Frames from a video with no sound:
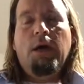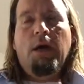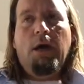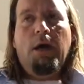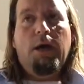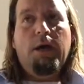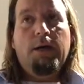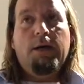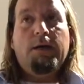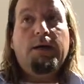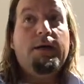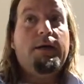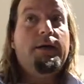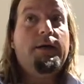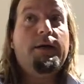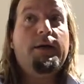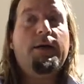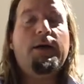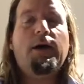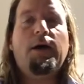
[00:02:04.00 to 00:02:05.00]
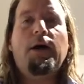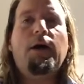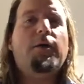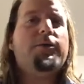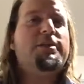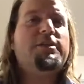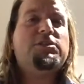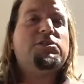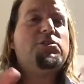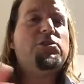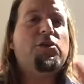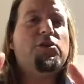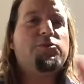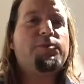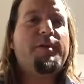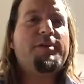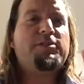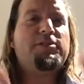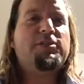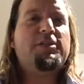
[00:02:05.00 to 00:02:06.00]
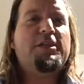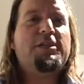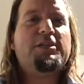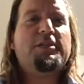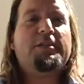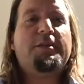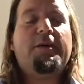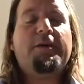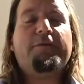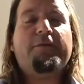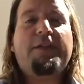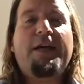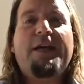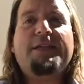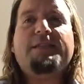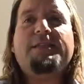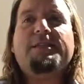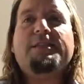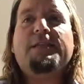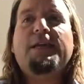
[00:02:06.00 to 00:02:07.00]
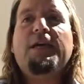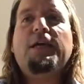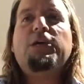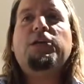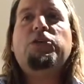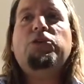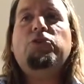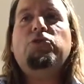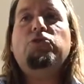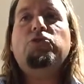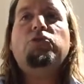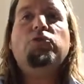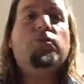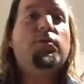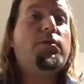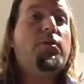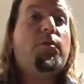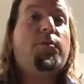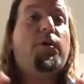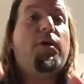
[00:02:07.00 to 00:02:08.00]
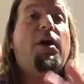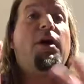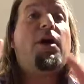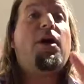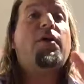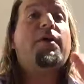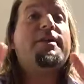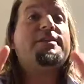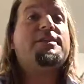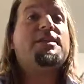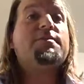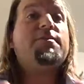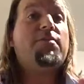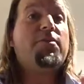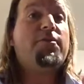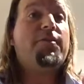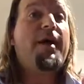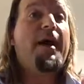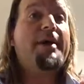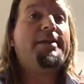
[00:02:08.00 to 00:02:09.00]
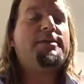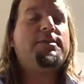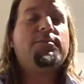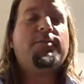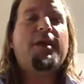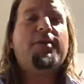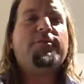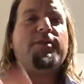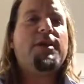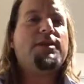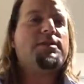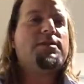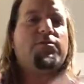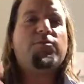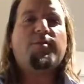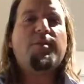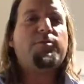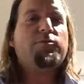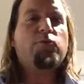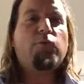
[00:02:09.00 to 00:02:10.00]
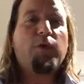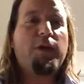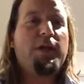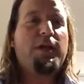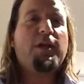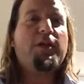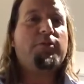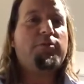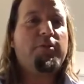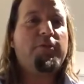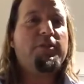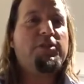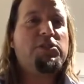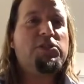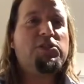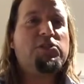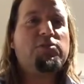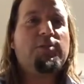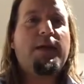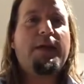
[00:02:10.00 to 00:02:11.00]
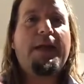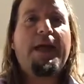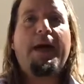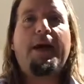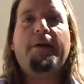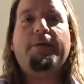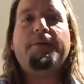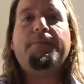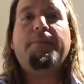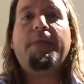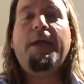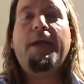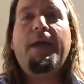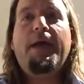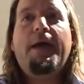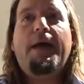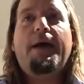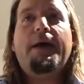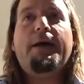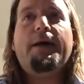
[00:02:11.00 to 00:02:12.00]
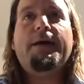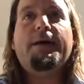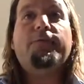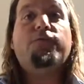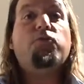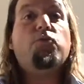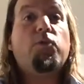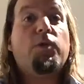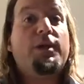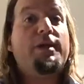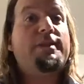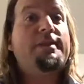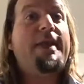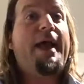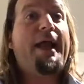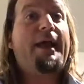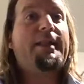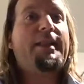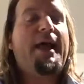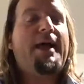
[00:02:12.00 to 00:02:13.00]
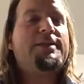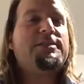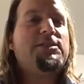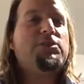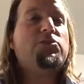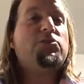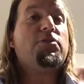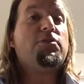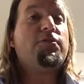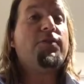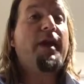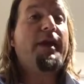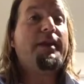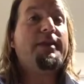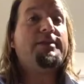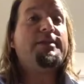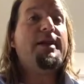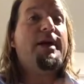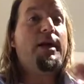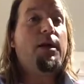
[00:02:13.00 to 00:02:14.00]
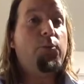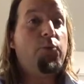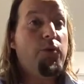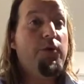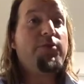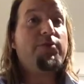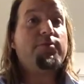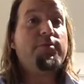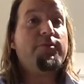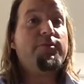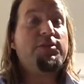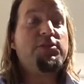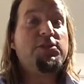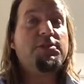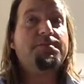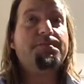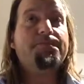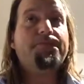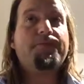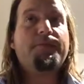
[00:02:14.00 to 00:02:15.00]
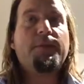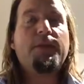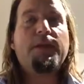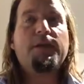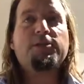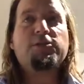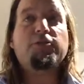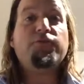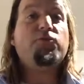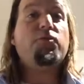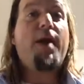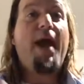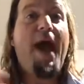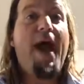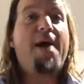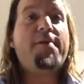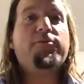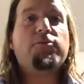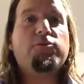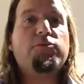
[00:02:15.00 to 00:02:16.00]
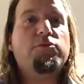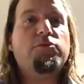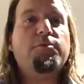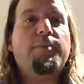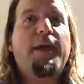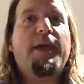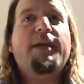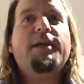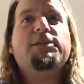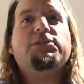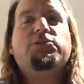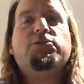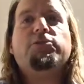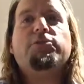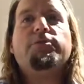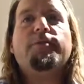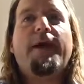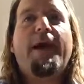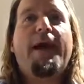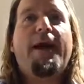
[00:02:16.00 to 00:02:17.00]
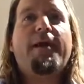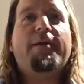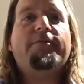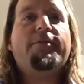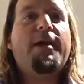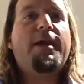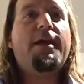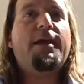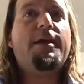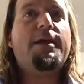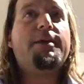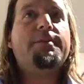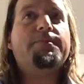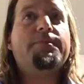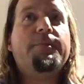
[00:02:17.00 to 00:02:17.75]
all these specialization of classes, all that's going to be revised. And we have lots of different people working on the revisions right now. And if you were in that class, then you're invited to help with the revision. So if you have a rune mage, or you have a